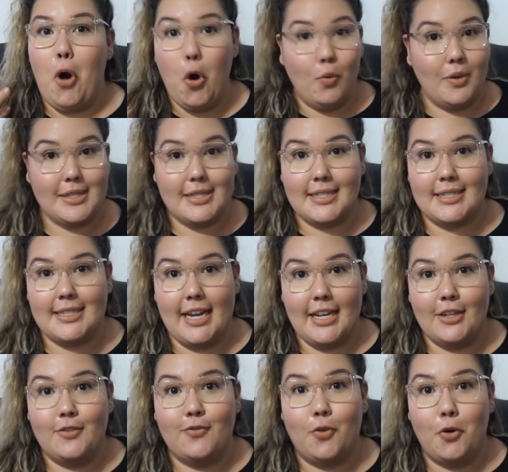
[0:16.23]
always
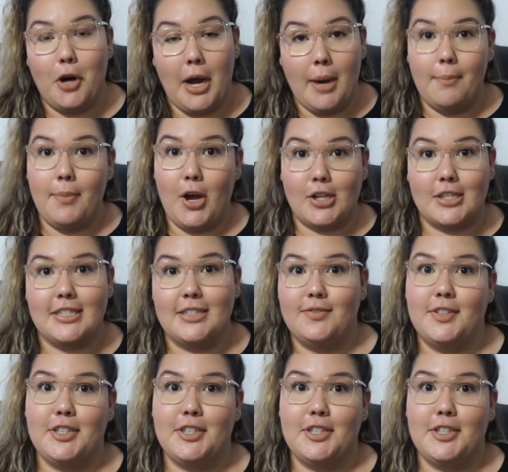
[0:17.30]
excited for unboxing